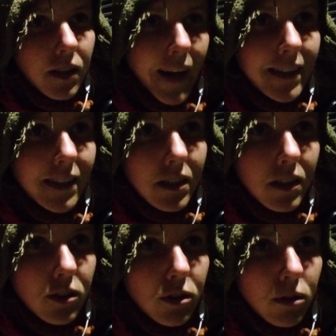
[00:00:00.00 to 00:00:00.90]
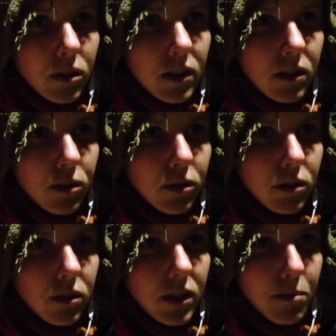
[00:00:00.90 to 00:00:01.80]
and they're talking to
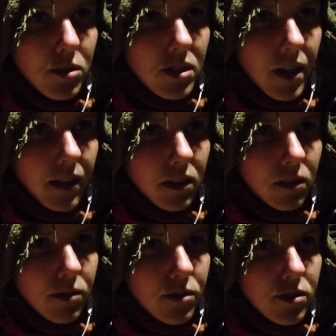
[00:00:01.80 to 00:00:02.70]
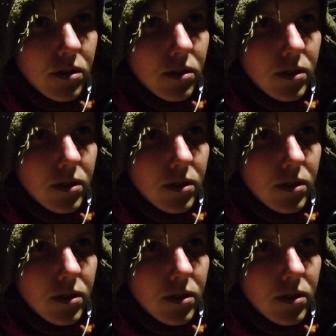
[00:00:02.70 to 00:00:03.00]
themselves